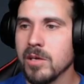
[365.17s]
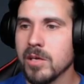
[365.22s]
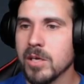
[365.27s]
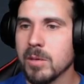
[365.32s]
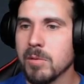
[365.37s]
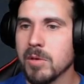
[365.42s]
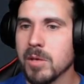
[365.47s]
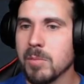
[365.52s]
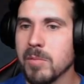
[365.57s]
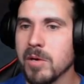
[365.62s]

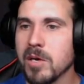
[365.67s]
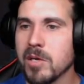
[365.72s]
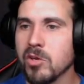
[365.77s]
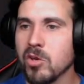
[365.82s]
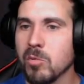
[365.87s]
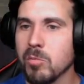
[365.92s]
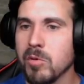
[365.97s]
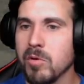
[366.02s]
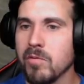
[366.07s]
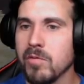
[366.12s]
Can I get my
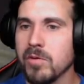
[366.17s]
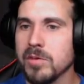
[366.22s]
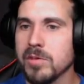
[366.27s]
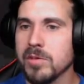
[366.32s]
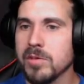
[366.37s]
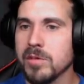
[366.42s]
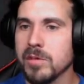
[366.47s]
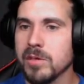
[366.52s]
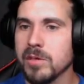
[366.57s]
adult movies?